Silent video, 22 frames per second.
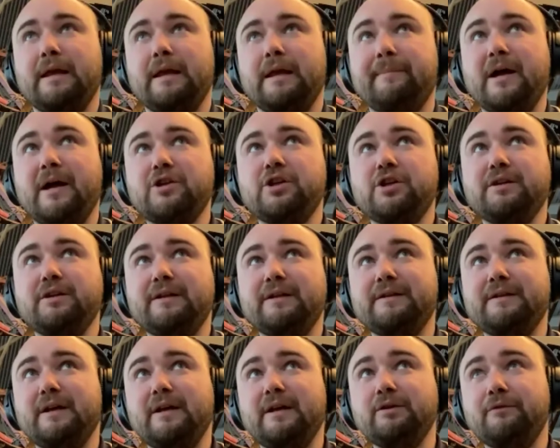Imagine
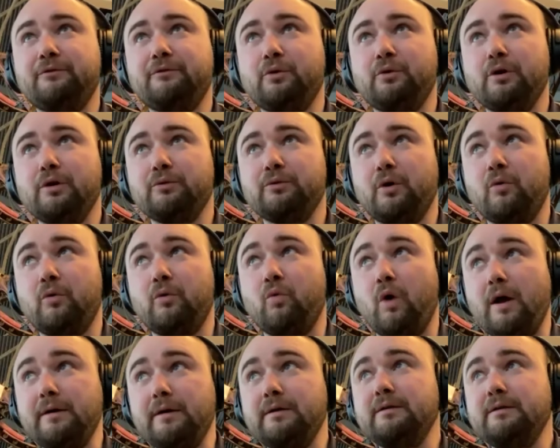at the end of World War
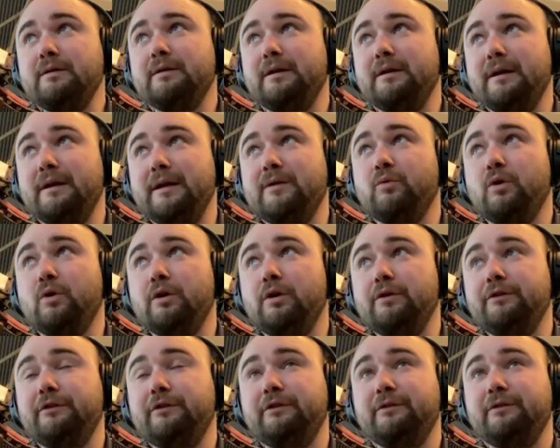One, it
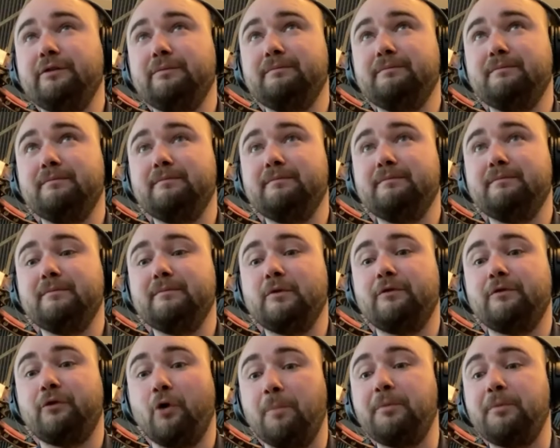was
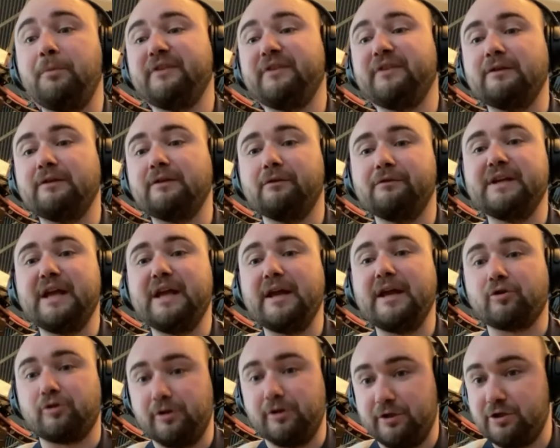4% of the
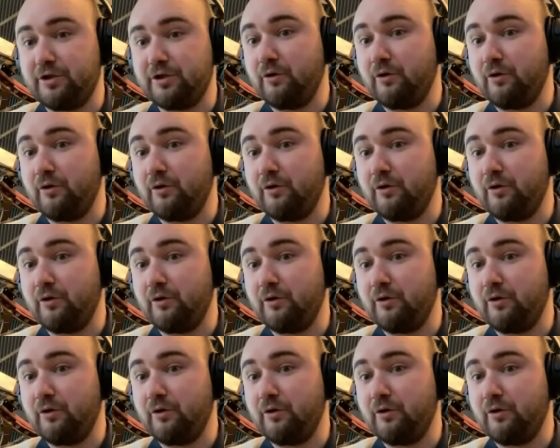acreage.